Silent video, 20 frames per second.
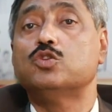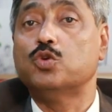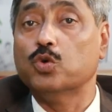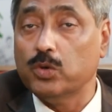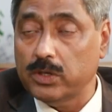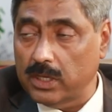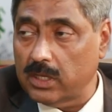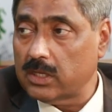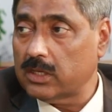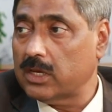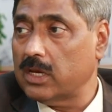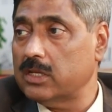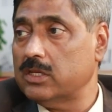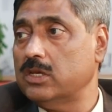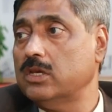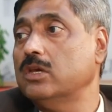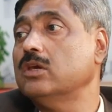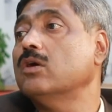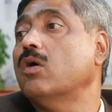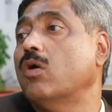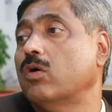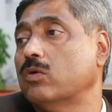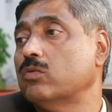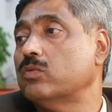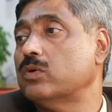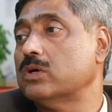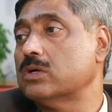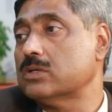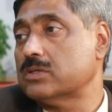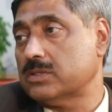Junior KG
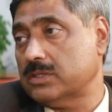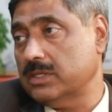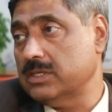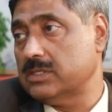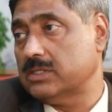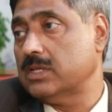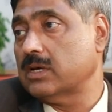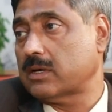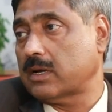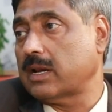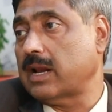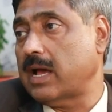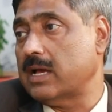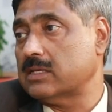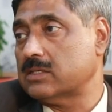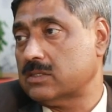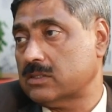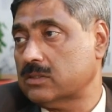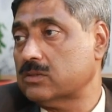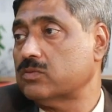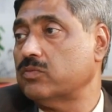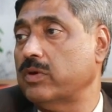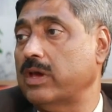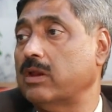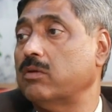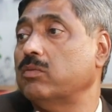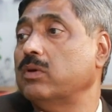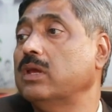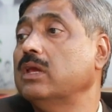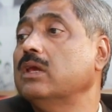onwards is the class
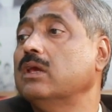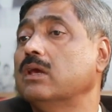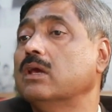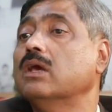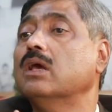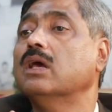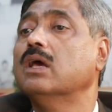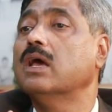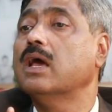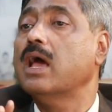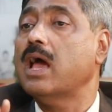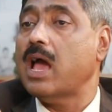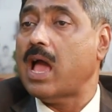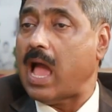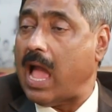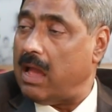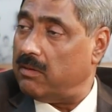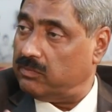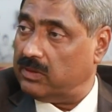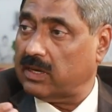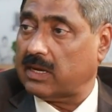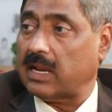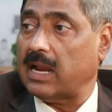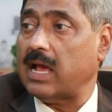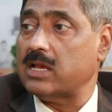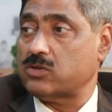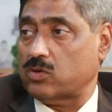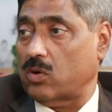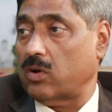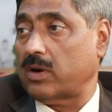where we have the
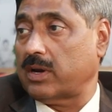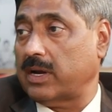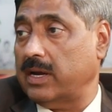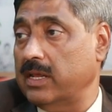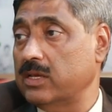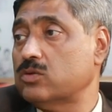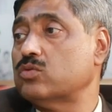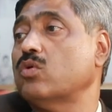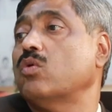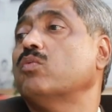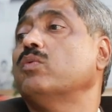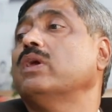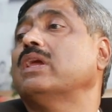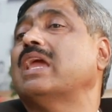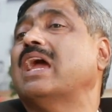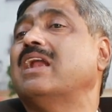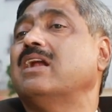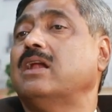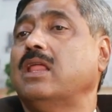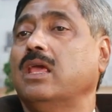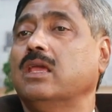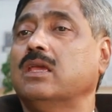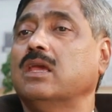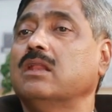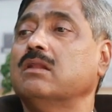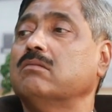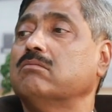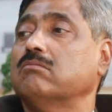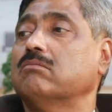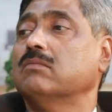class already, so we can take
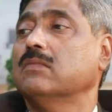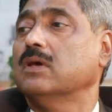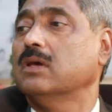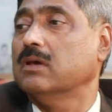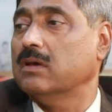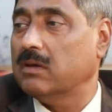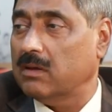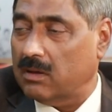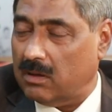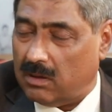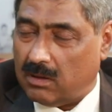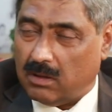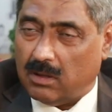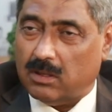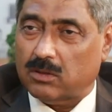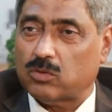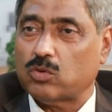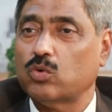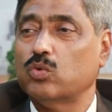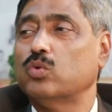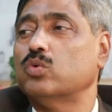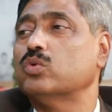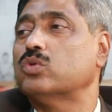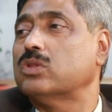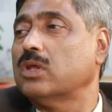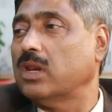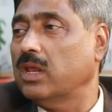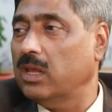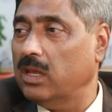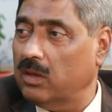in
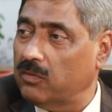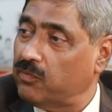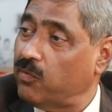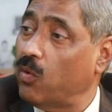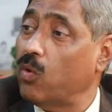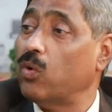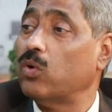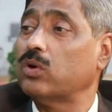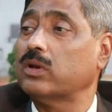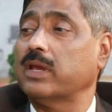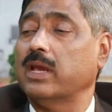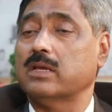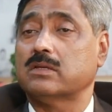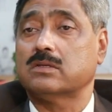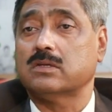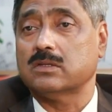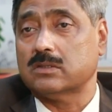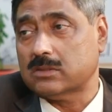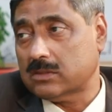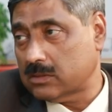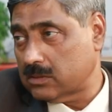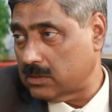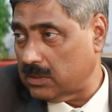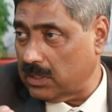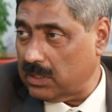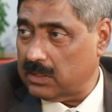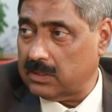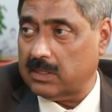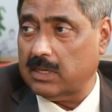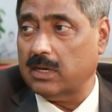2, 3, 4 cases
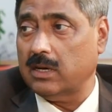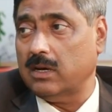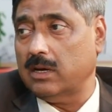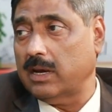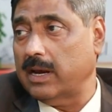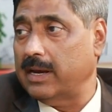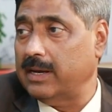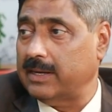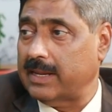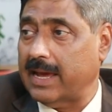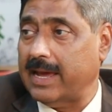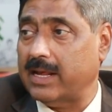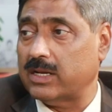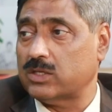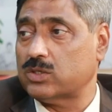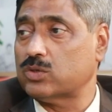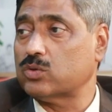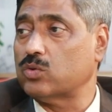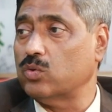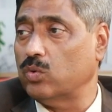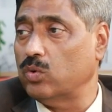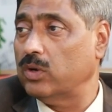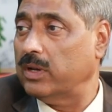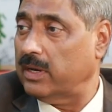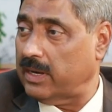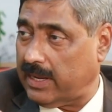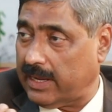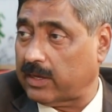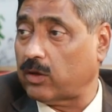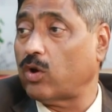in the entire school
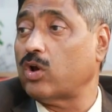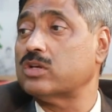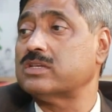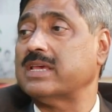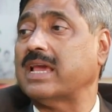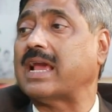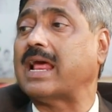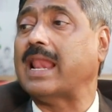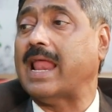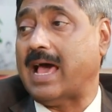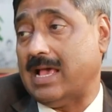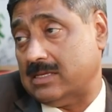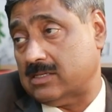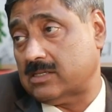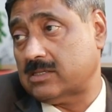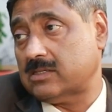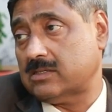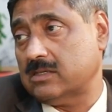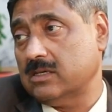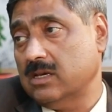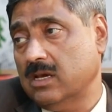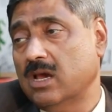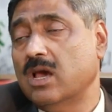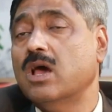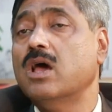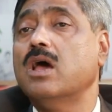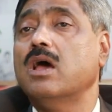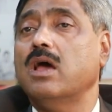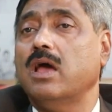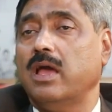across a class
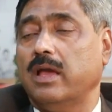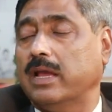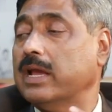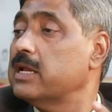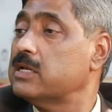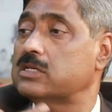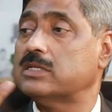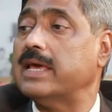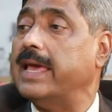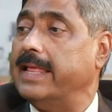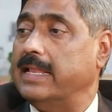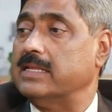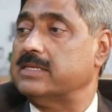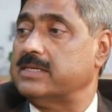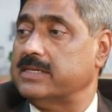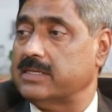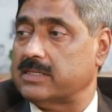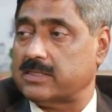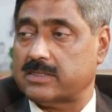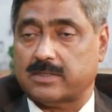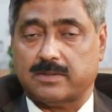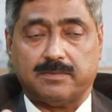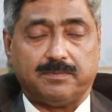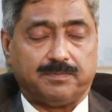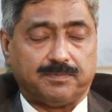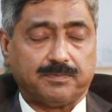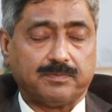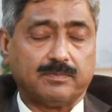against the LCs.